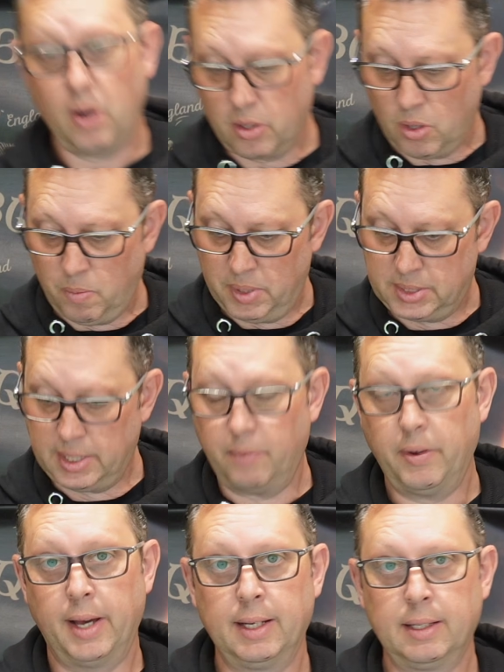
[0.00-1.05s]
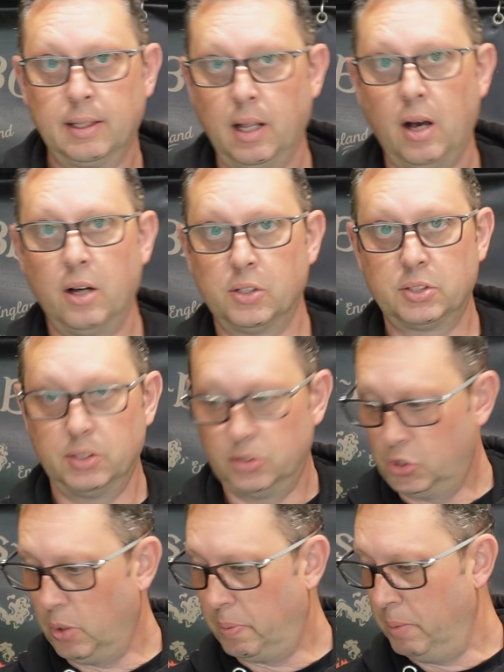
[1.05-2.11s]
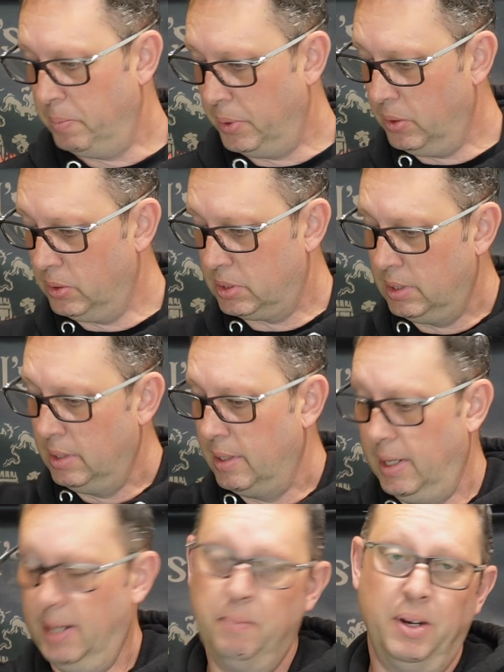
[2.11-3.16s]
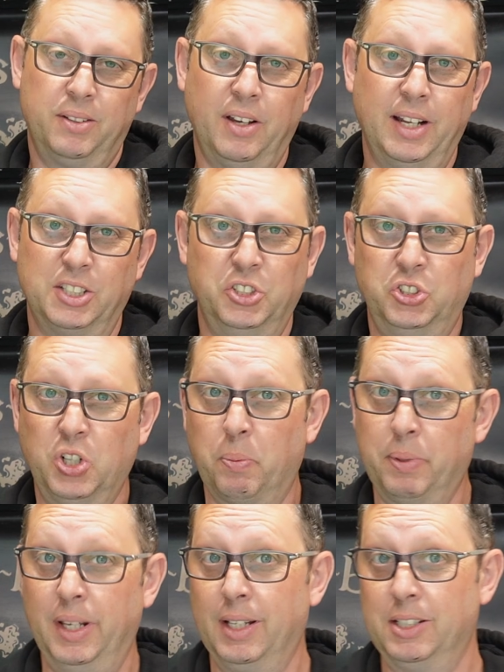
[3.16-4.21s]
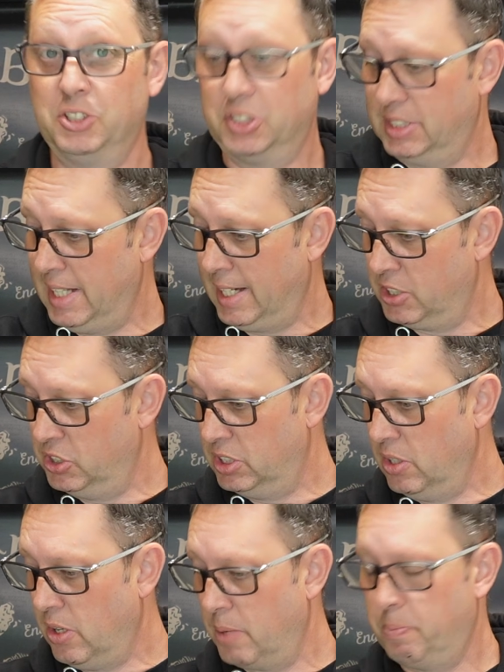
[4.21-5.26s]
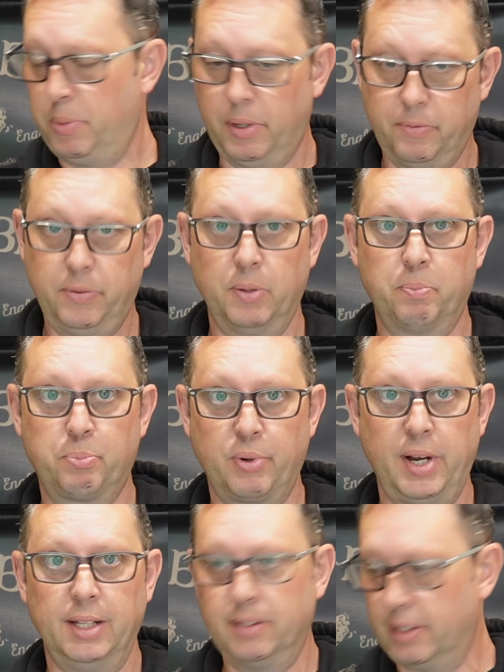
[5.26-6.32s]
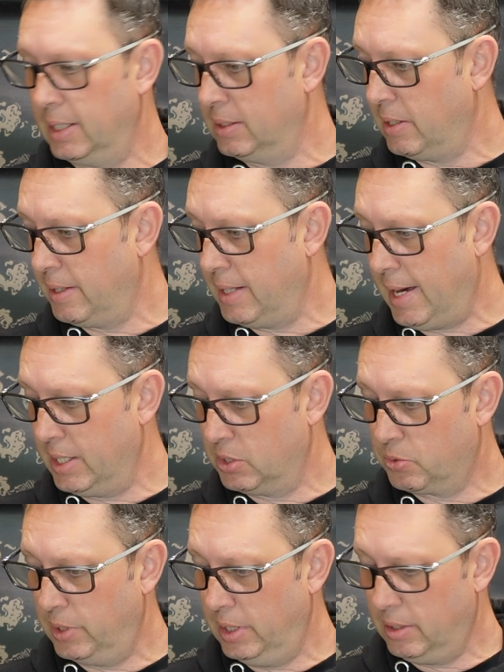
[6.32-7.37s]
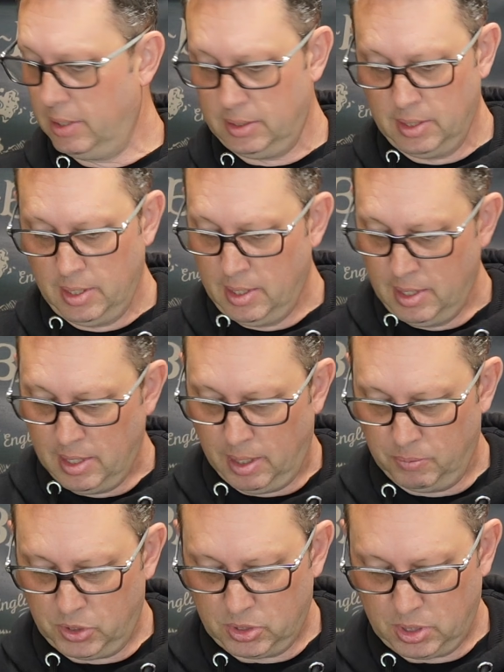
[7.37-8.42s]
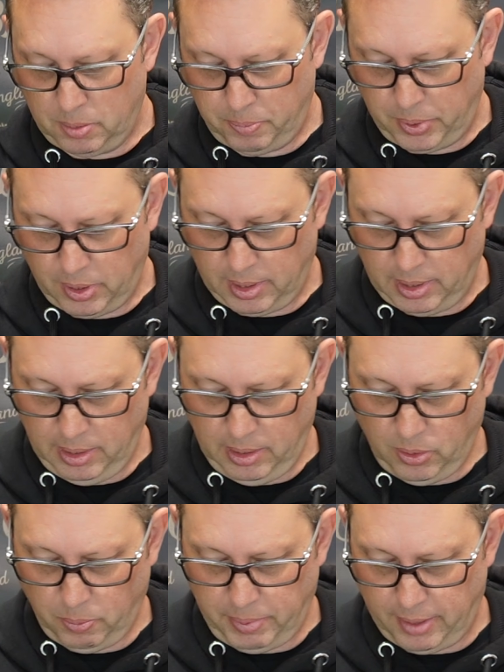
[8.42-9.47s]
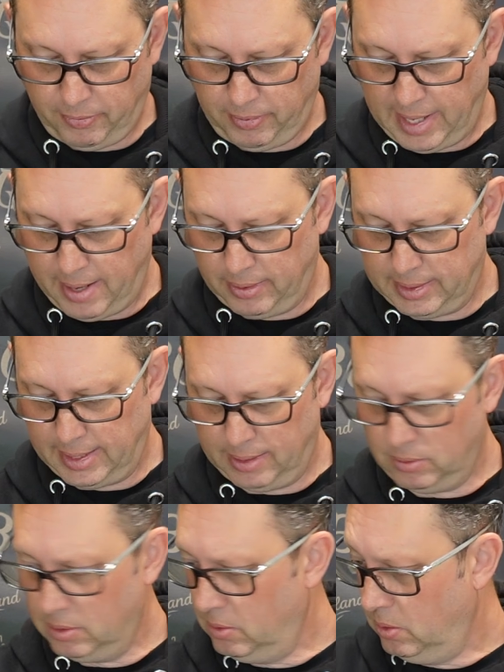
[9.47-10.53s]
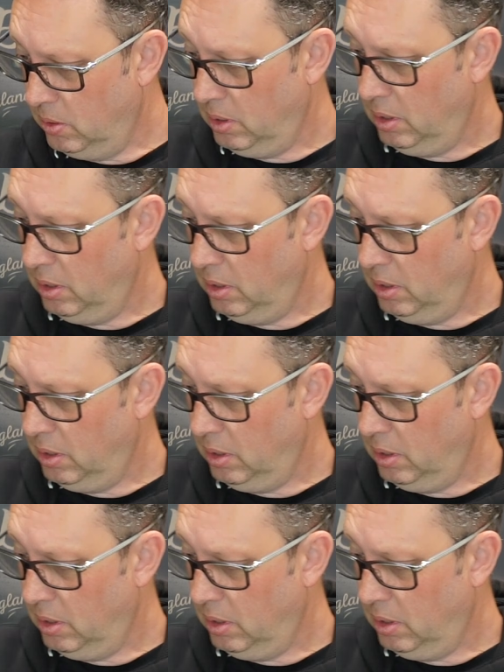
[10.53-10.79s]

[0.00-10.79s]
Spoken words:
I've got myself a glass chopping board. I don't actually chop on it, because just naturally nice, but for bread and things like that it's really good. I'm just going to put a little bit of flour down, not